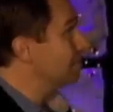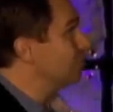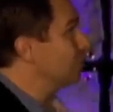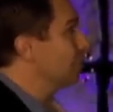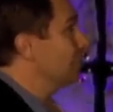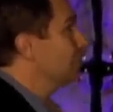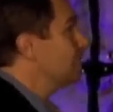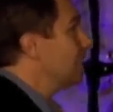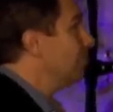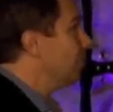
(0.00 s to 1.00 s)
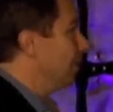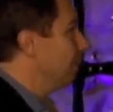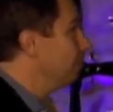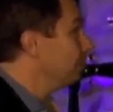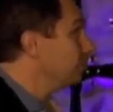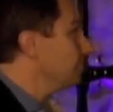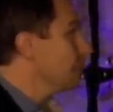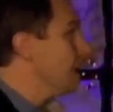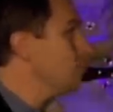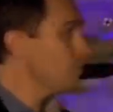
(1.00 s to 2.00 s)
as you can see up there.
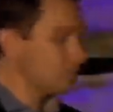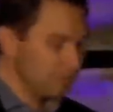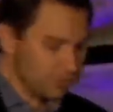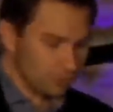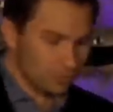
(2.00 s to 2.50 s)
And what resveratrol